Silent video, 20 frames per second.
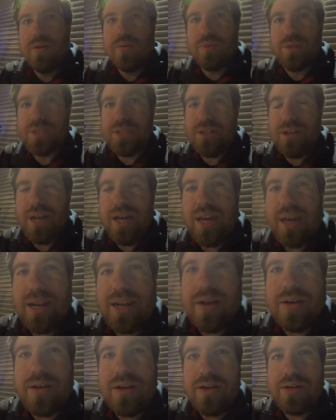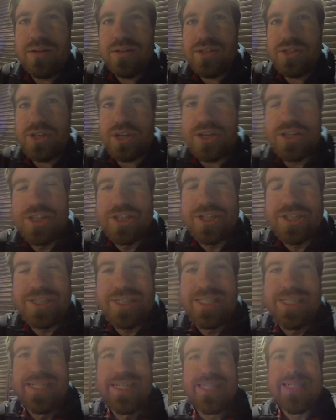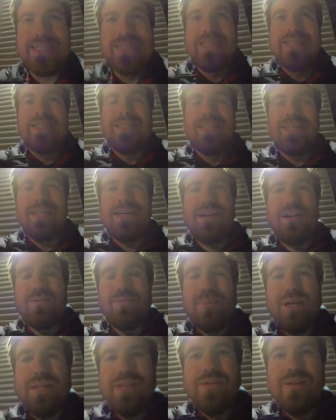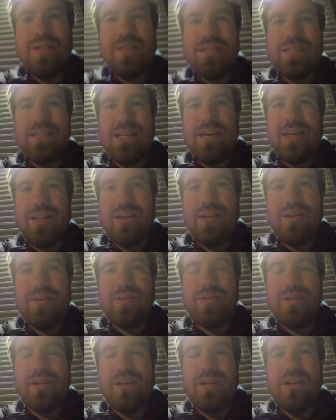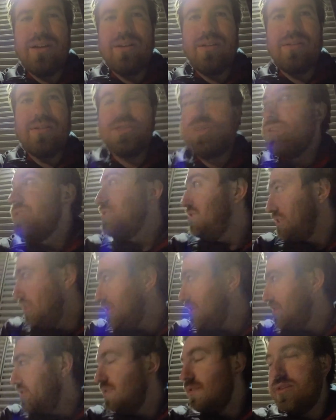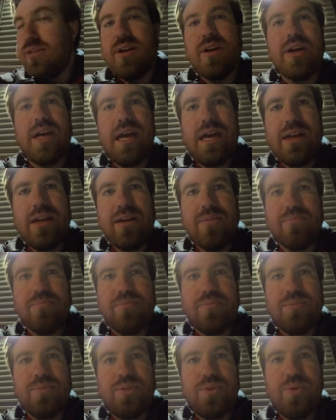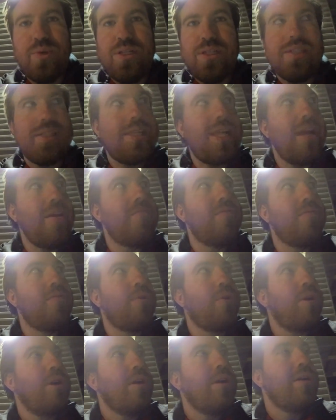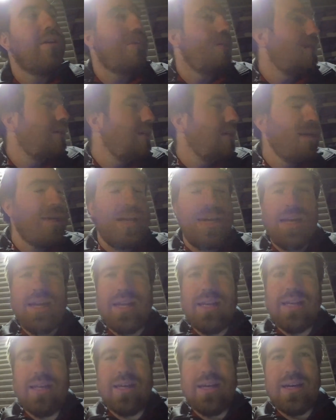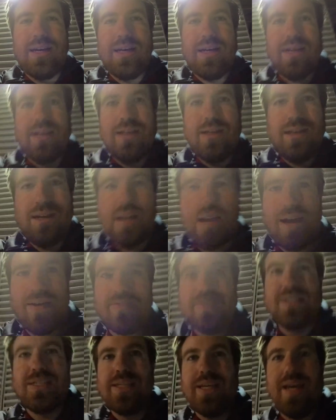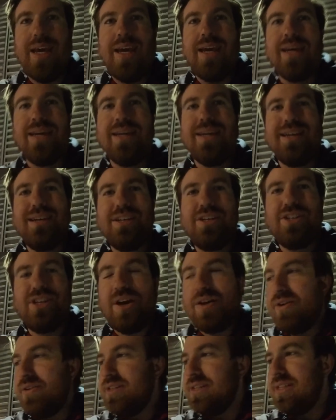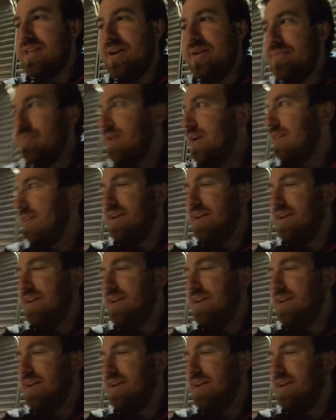We're still hanging out here at the chargers. I do gotta say though, the chargers here are at Twin State Ford, and I have to say, shout out to them. They